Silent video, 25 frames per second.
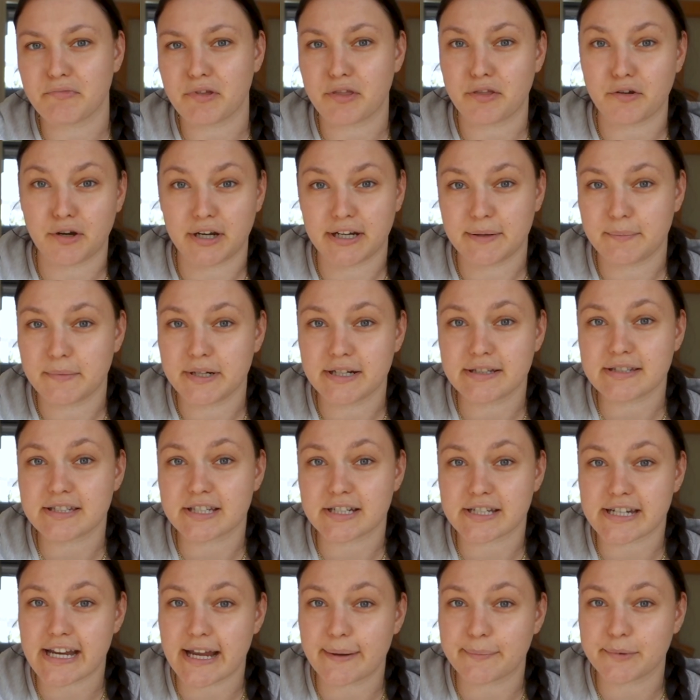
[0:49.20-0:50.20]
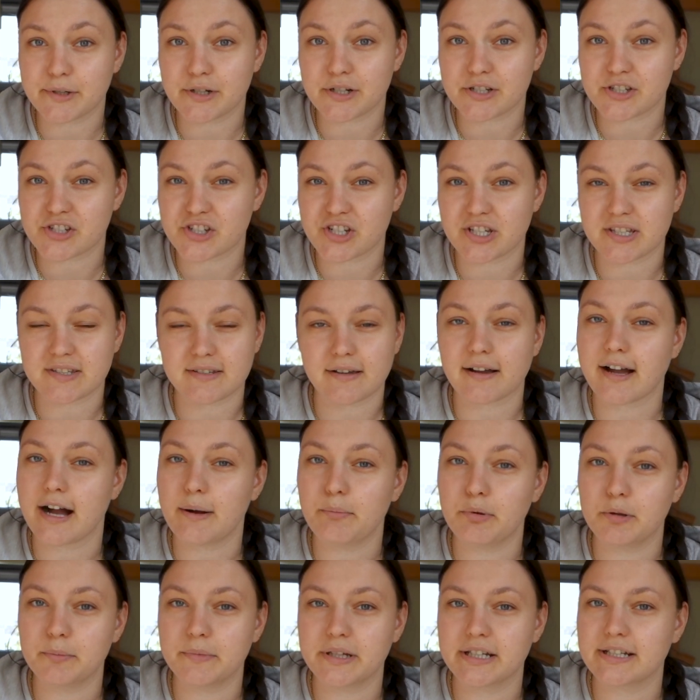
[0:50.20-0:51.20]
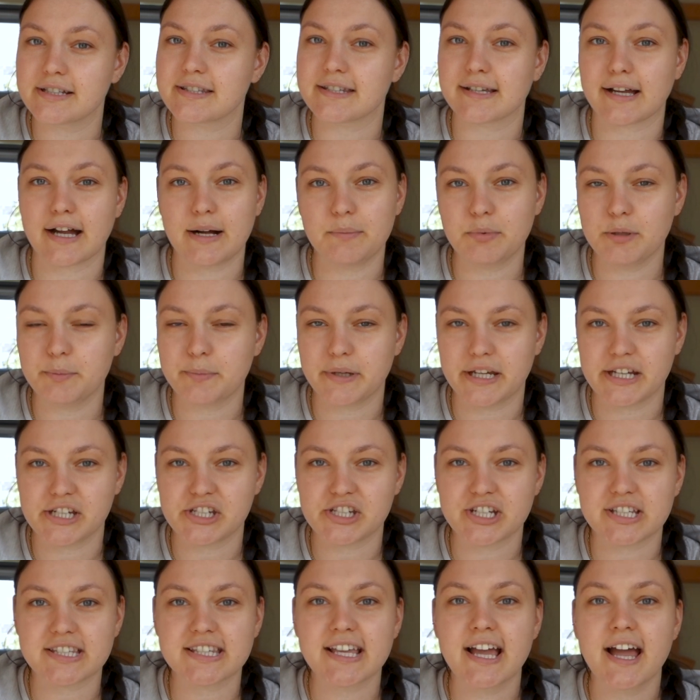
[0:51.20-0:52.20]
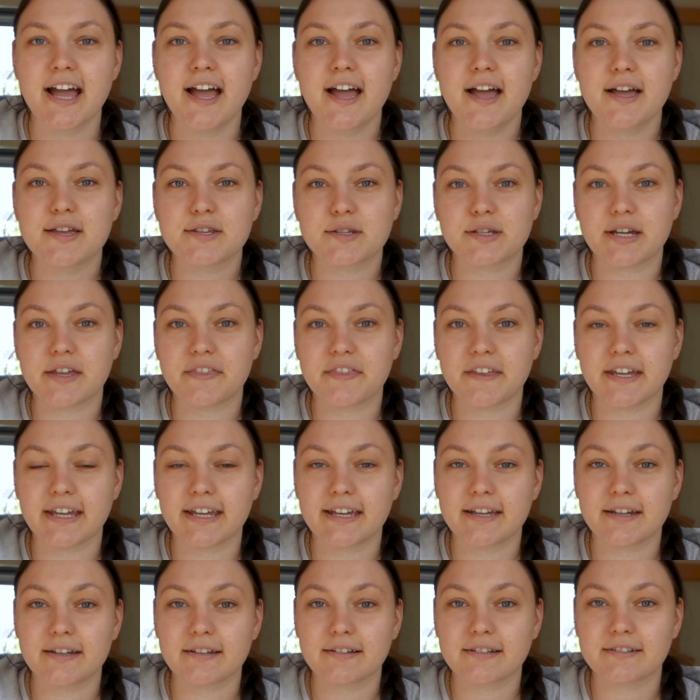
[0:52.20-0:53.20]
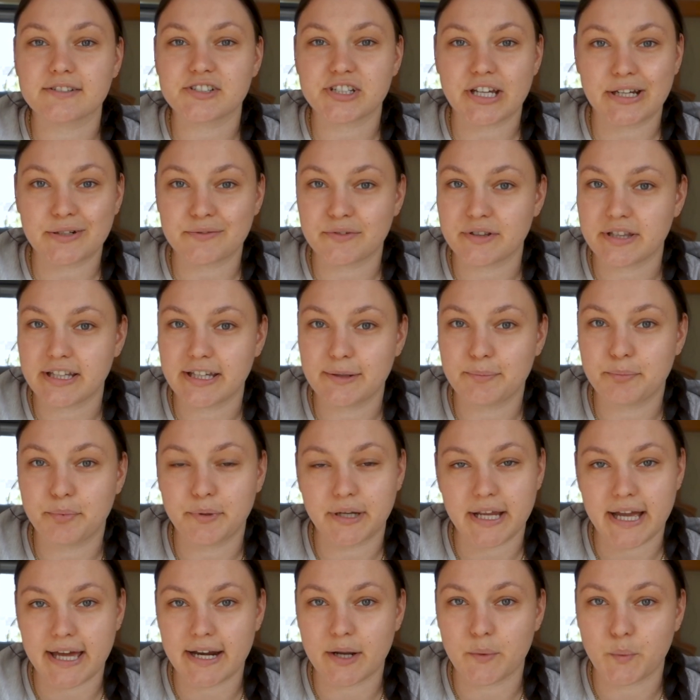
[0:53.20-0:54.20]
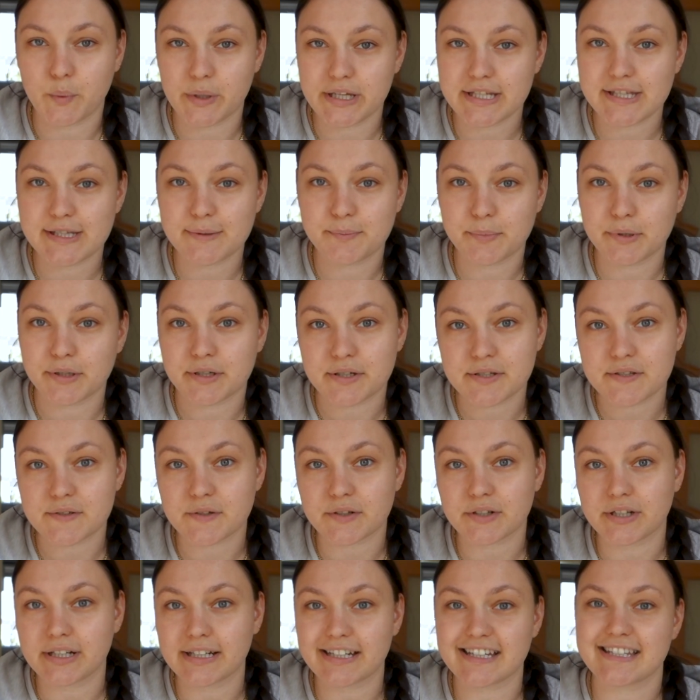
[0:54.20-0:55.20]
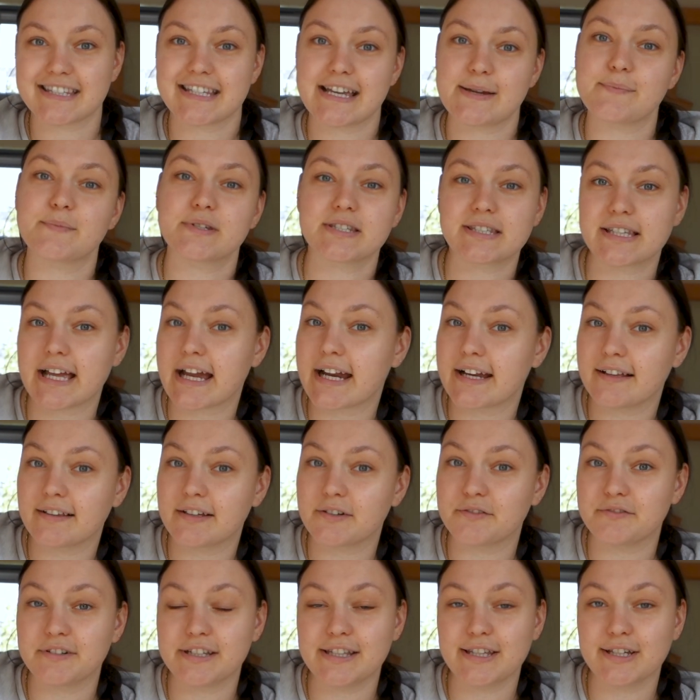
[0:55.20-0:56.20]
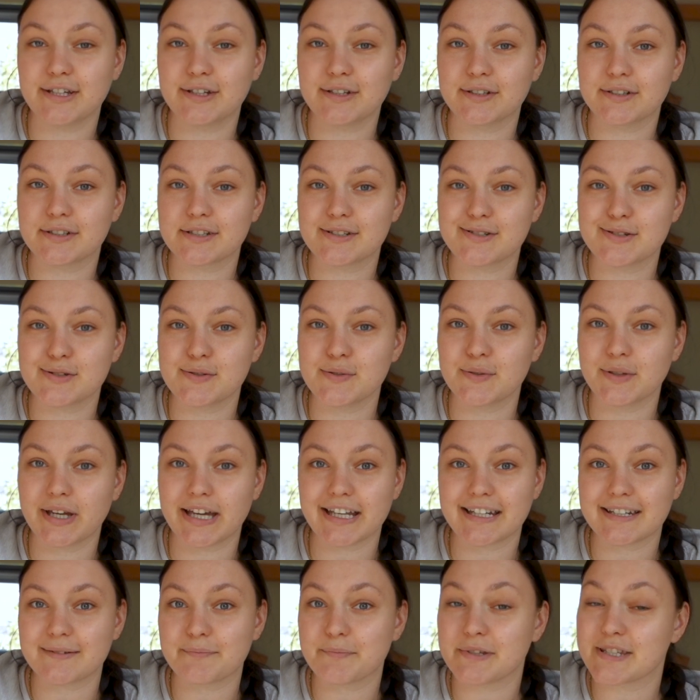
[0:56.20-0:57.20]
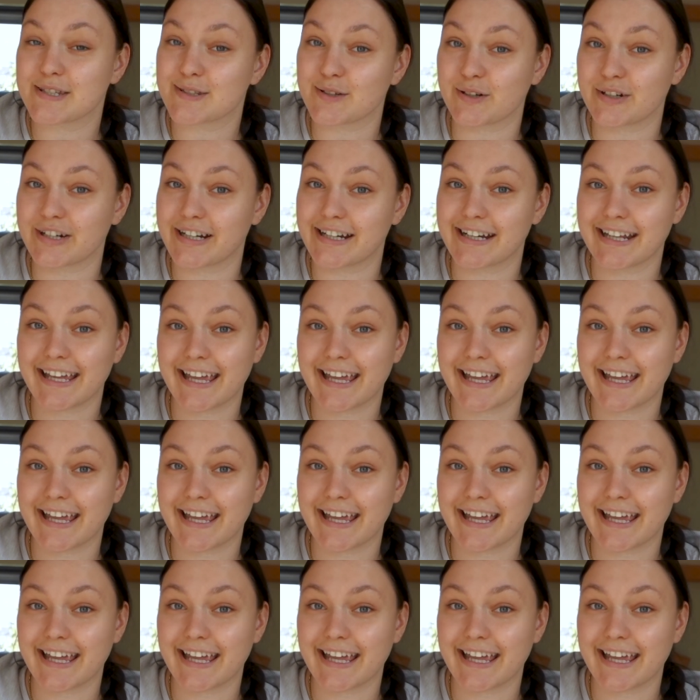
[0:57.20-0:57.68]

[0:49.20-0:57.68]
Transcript: 30 minutes a chapter. It's just a couple minutes, a couple pages. So I think generally Brianna Weist books are in the same style are really good to get started